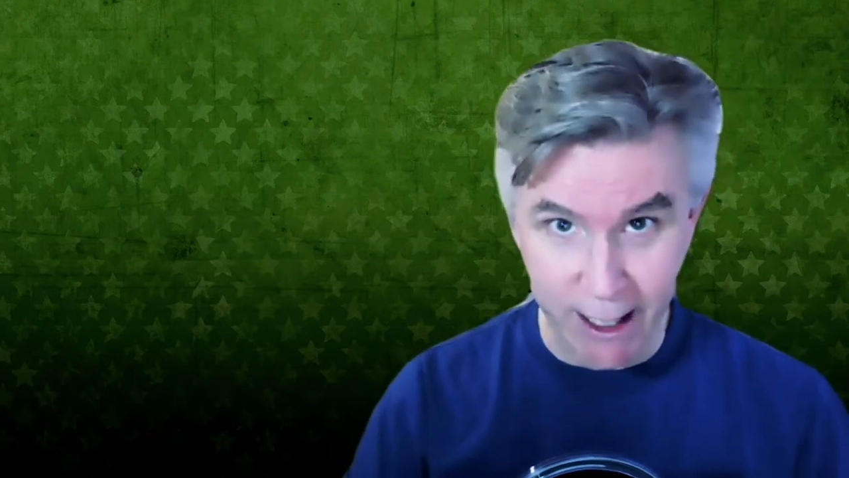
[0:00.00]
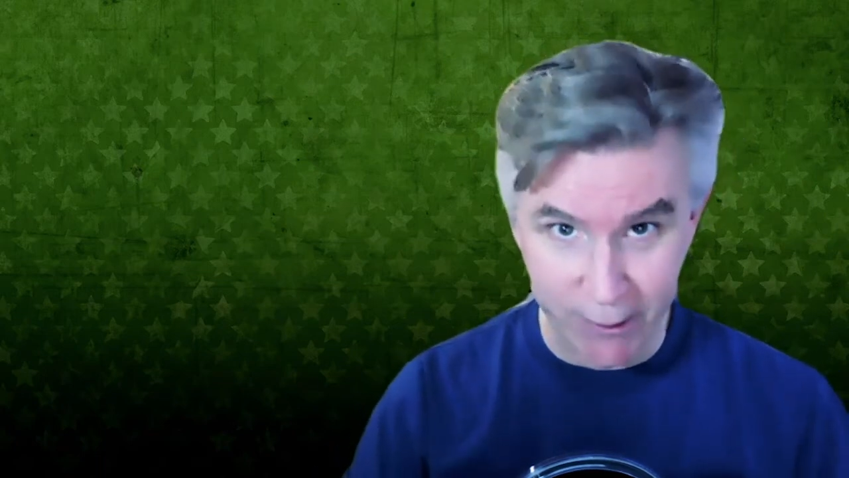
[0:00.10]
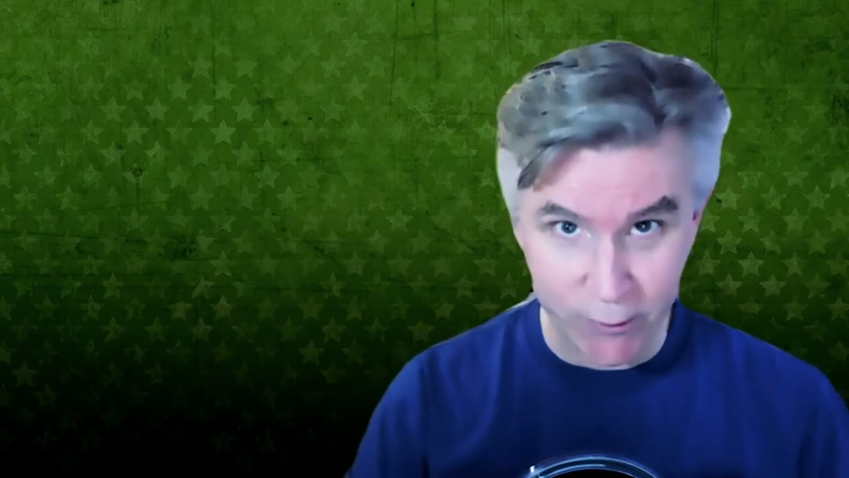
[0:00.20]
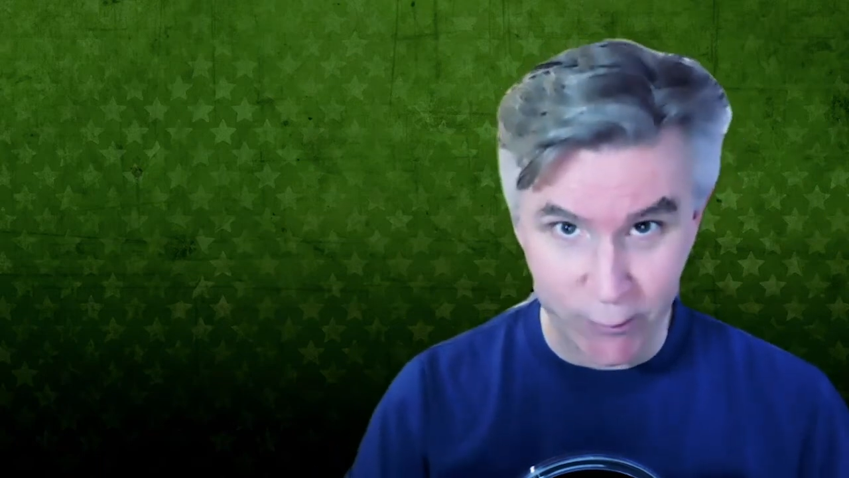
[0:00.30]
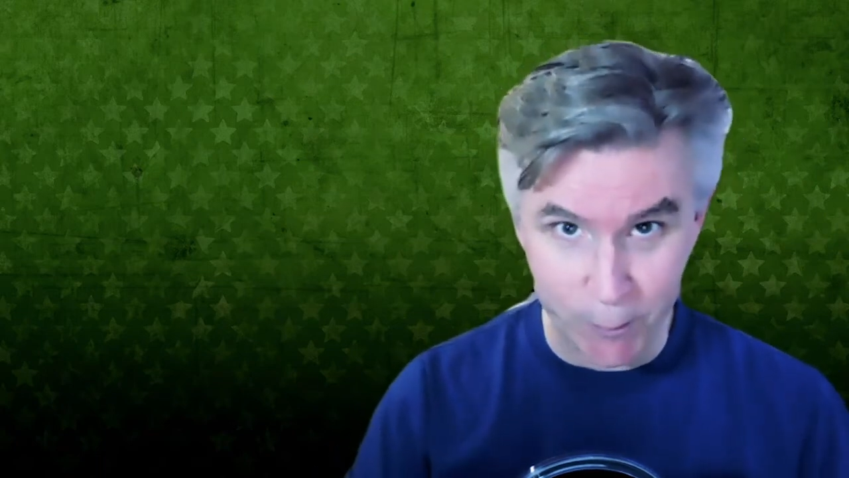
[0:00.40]

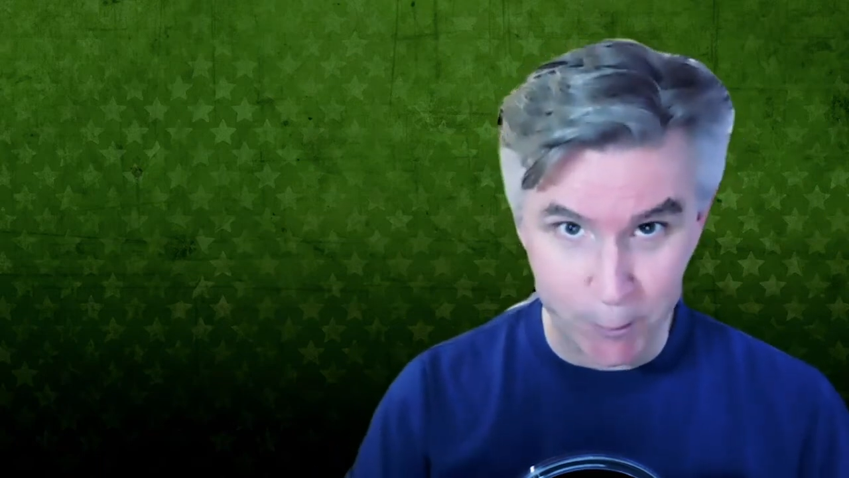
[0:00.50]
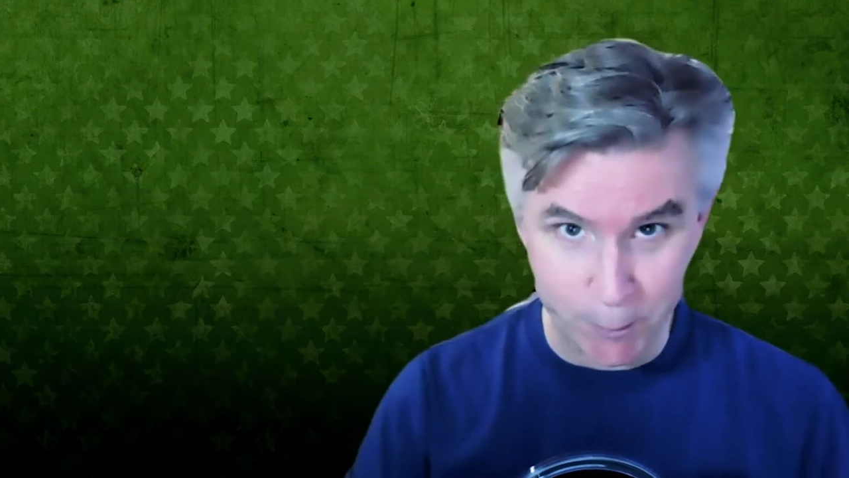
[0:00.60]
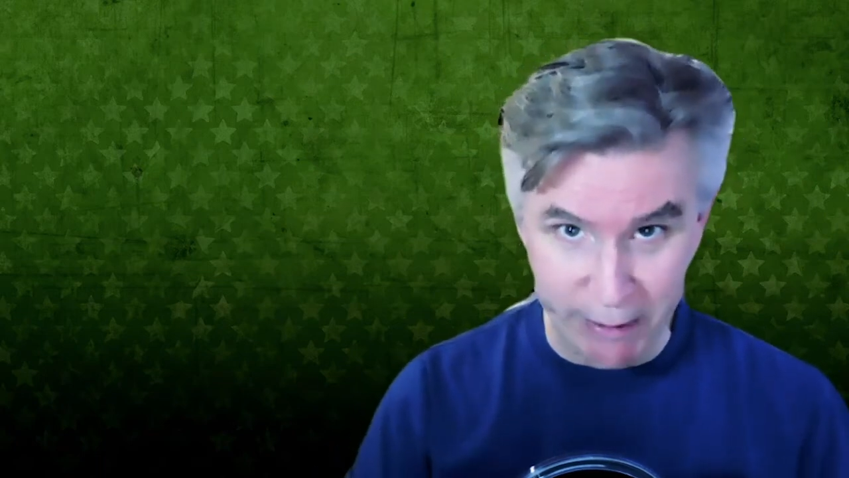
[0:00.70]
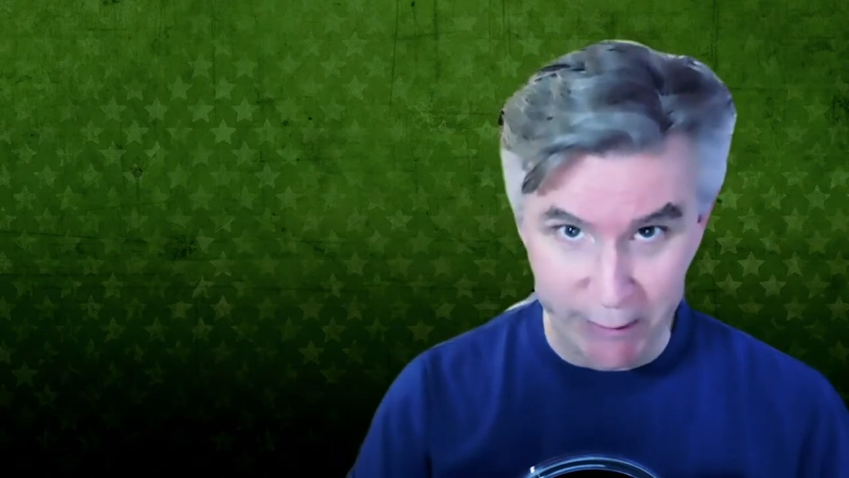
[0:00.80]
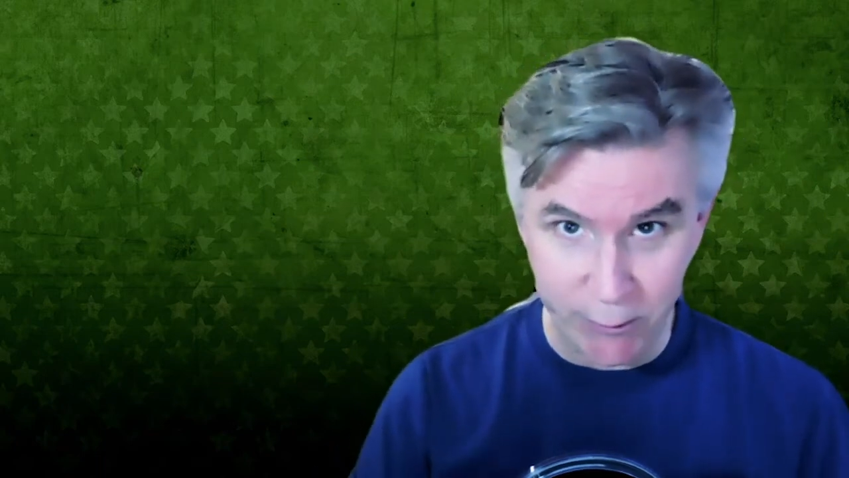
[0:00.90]

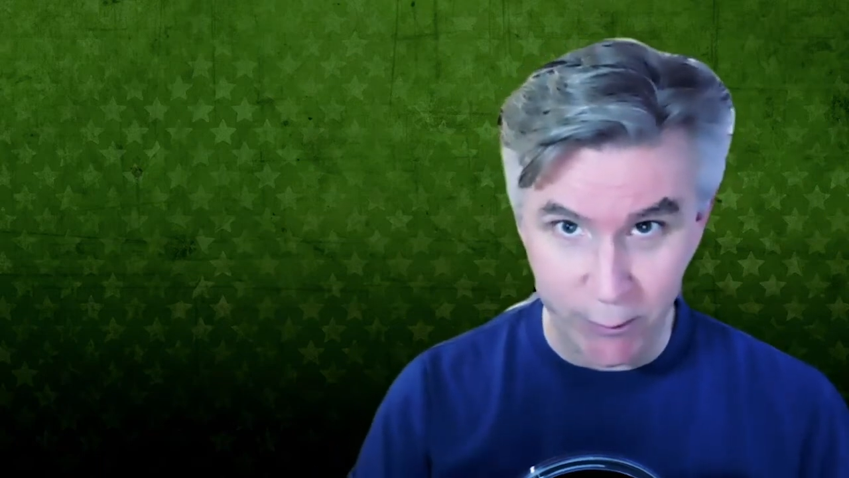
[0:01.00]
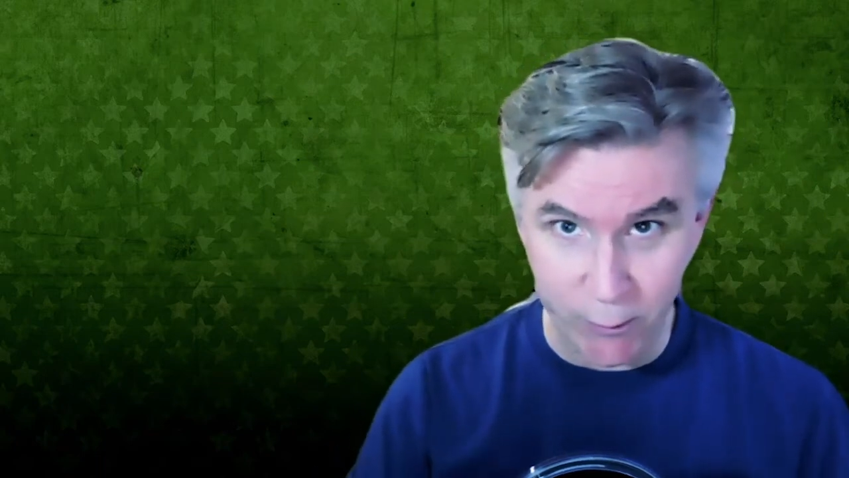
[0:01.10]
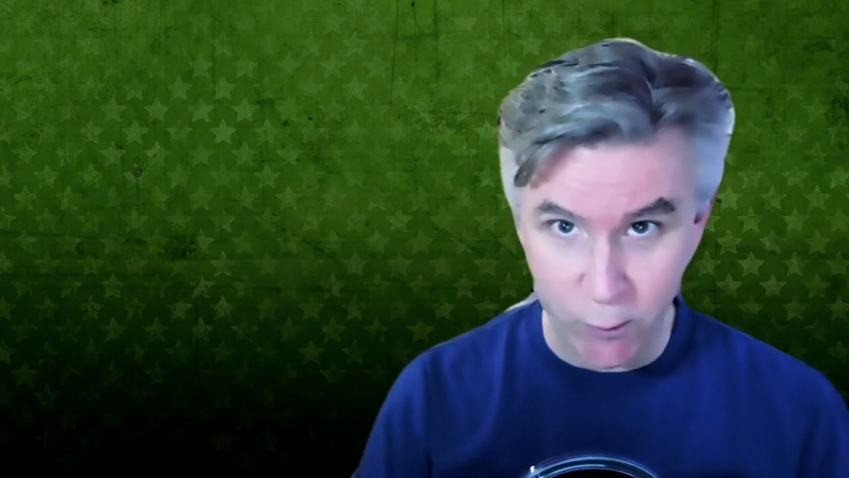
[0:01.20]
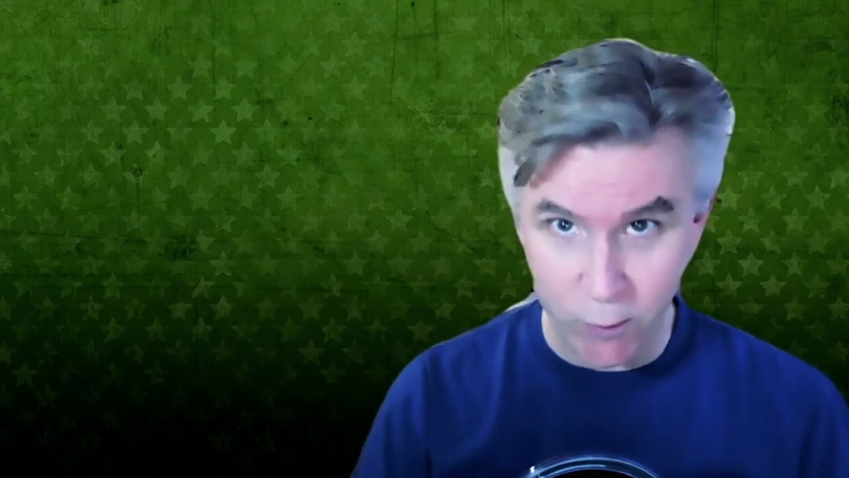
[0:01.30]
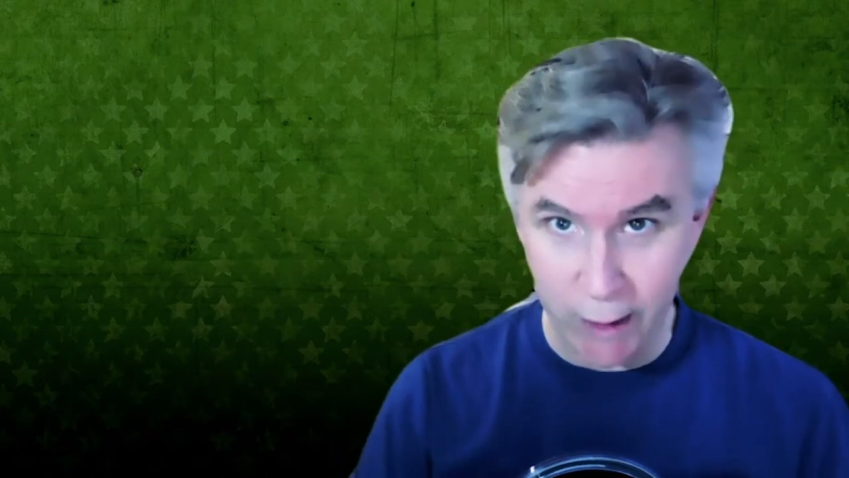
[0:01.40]
underpin your
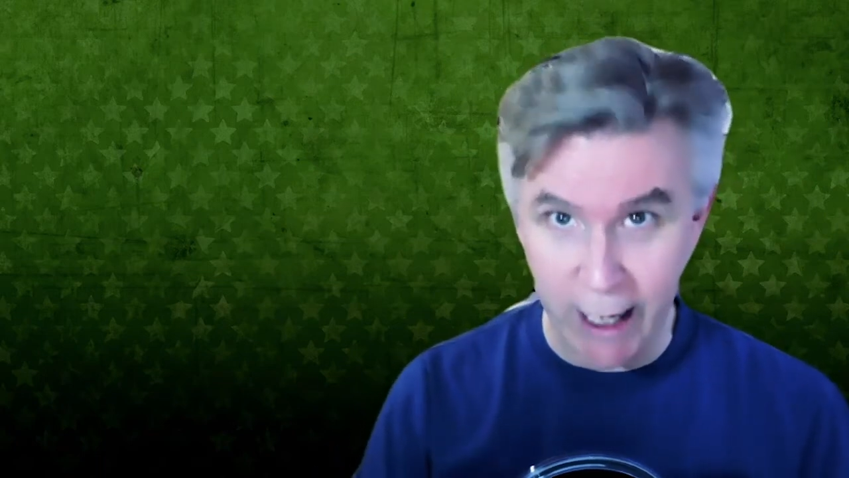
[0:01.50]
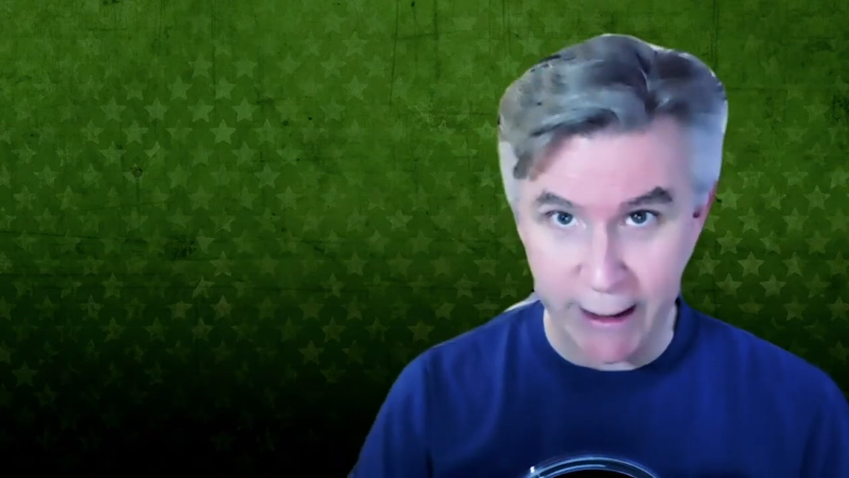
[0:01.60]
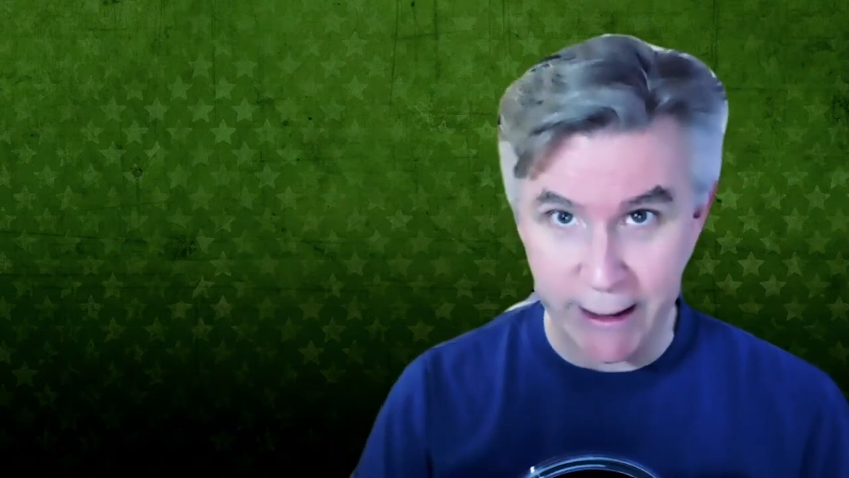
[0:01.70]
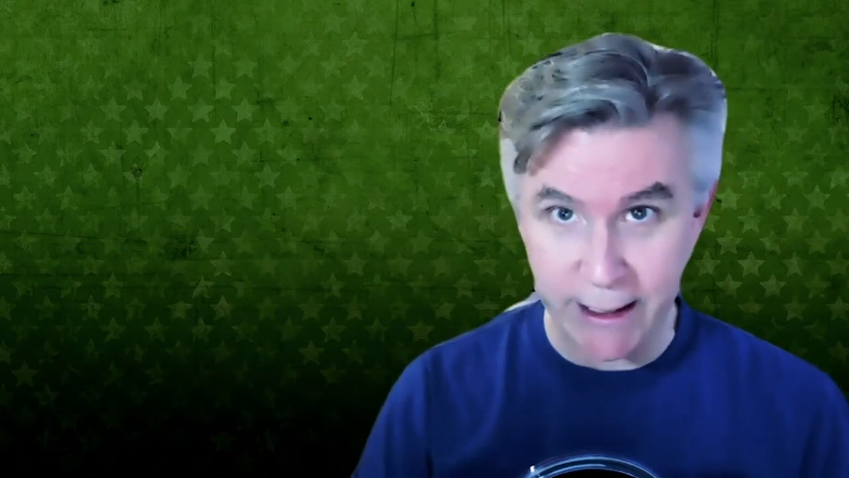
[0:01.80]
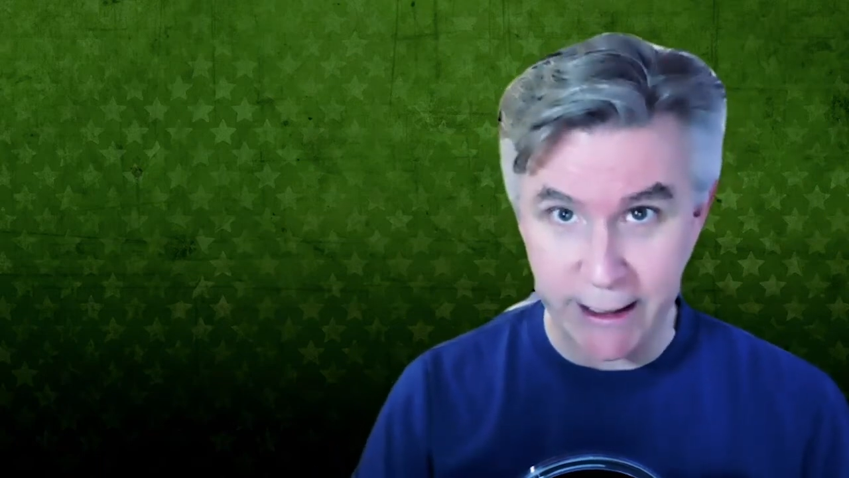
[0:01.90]
cool
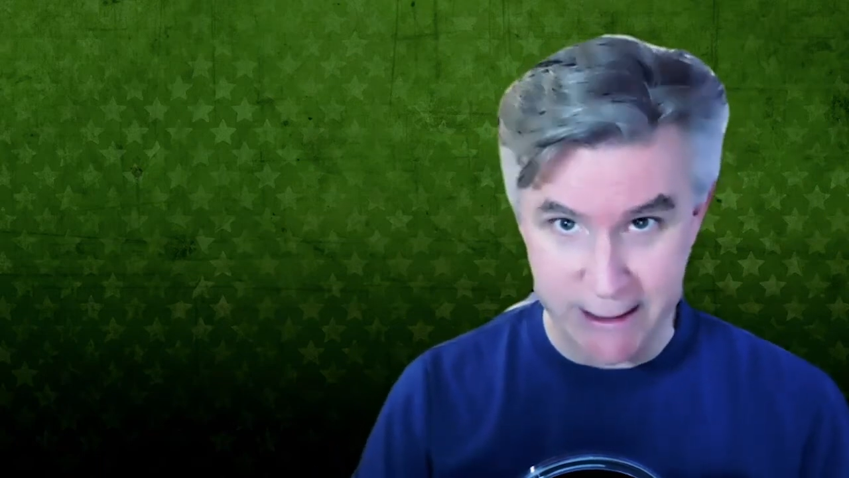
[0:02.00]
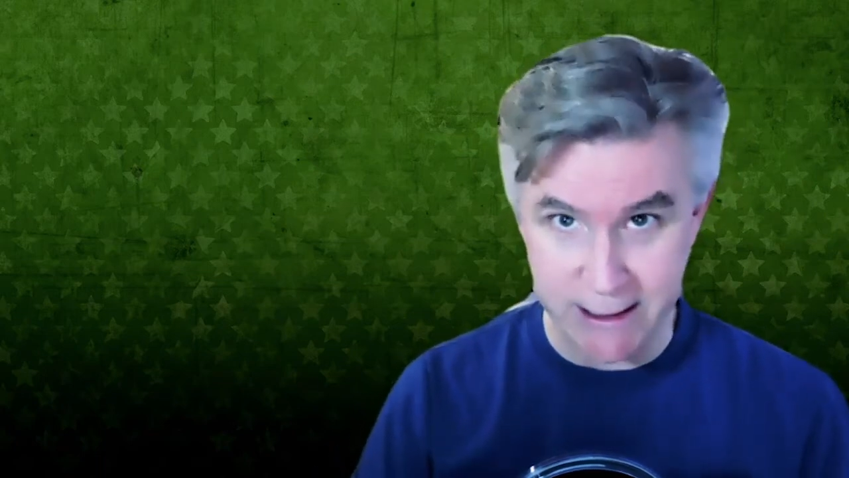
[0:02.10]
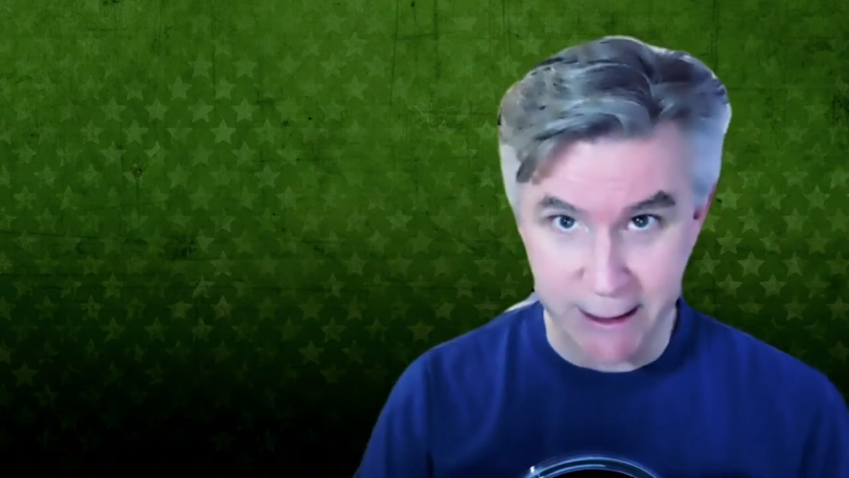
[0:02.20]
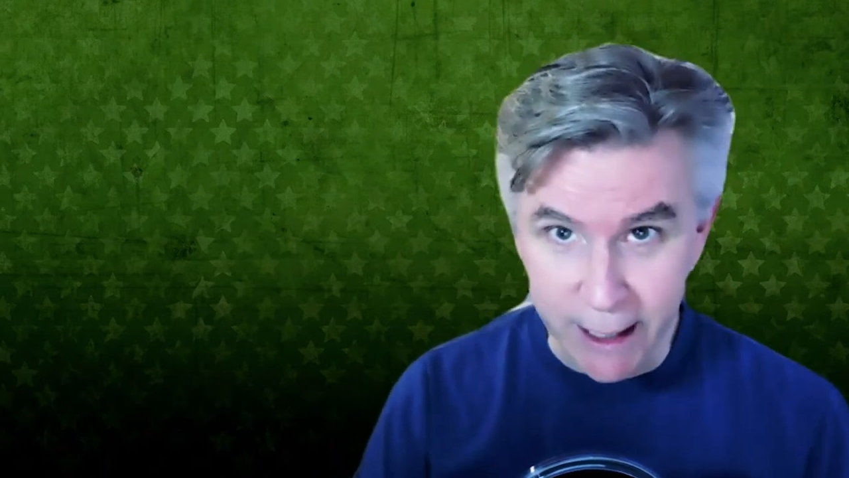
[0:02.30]
ideas